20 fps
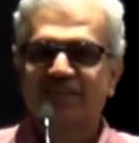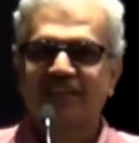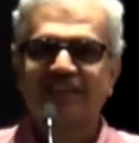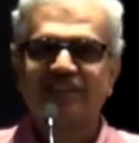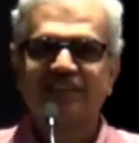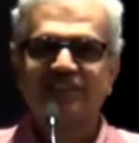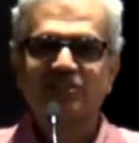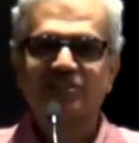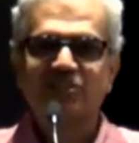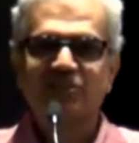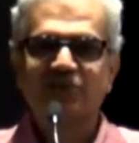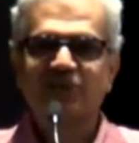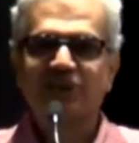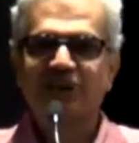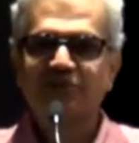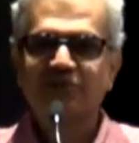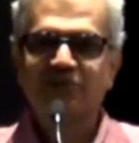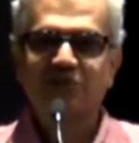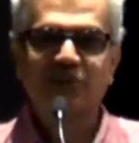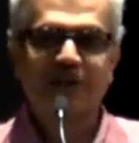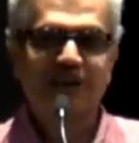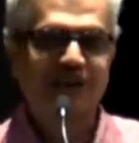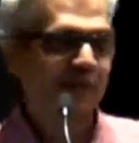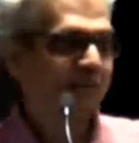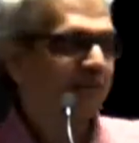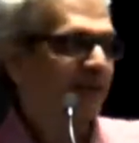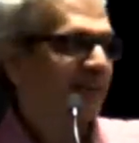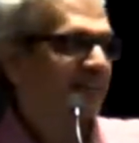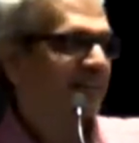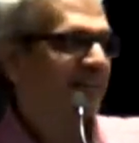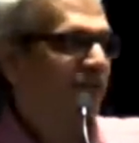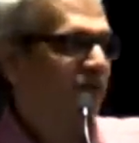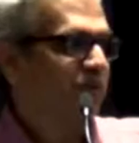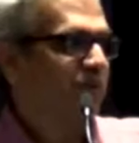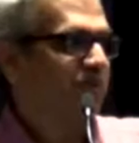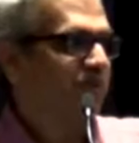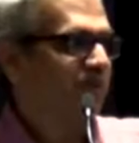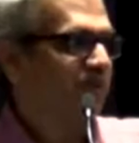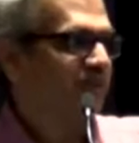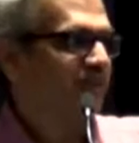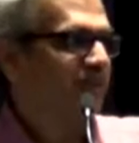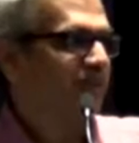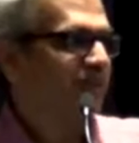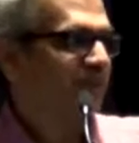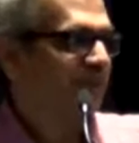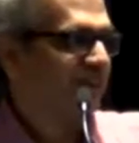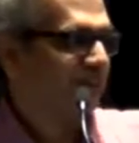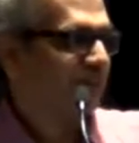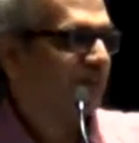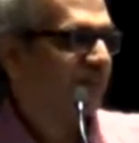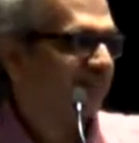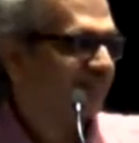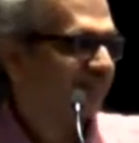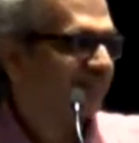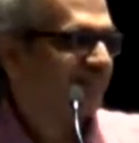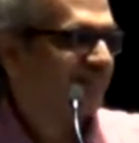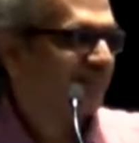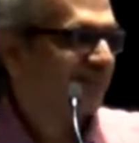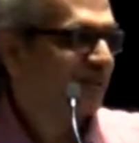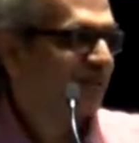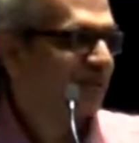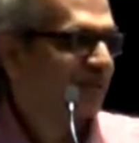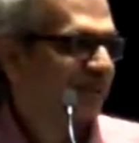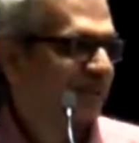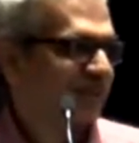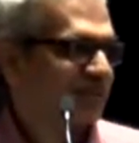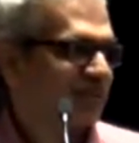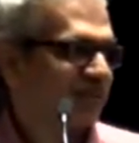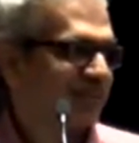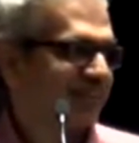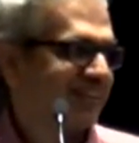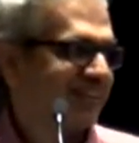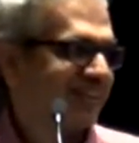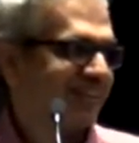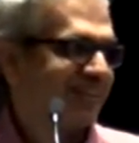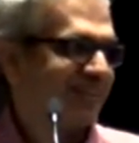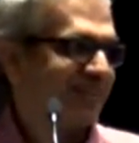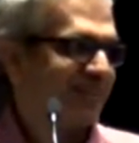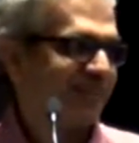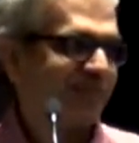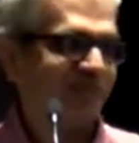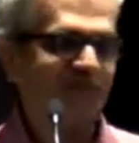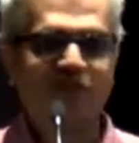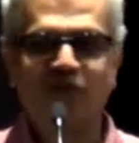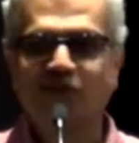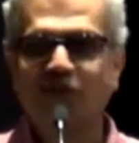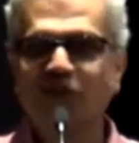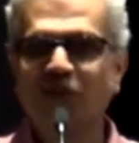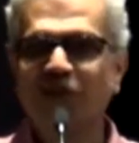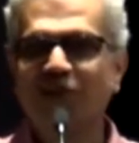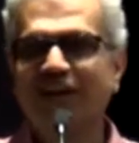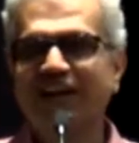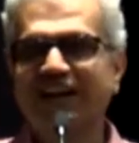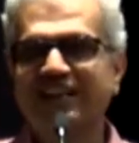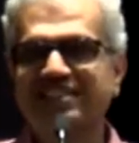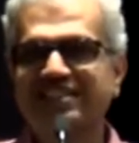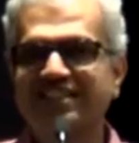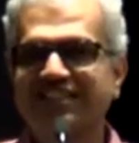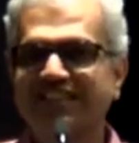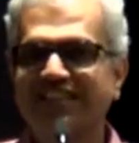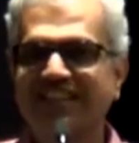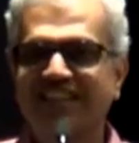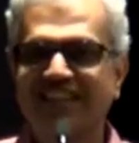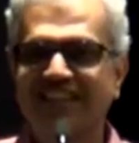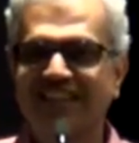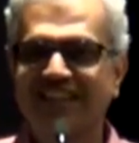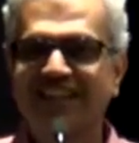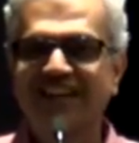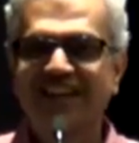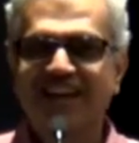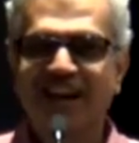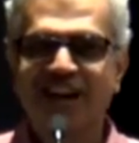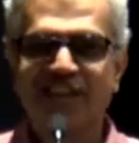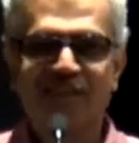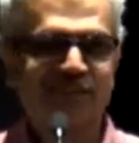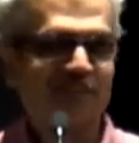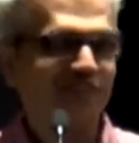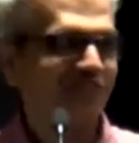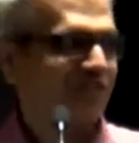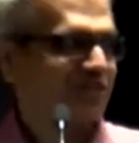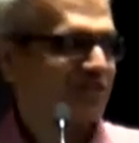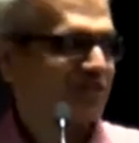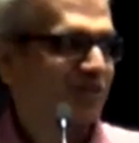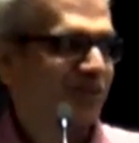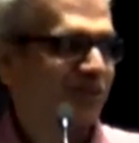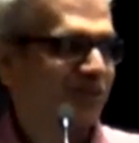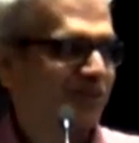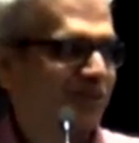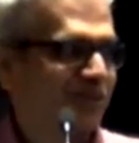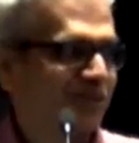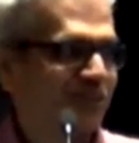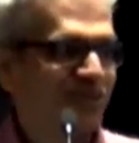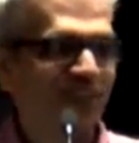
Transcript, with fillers: Uh, so I was worried, but I think you, you, we could we could actually you know follow your accent. I think after first one or two.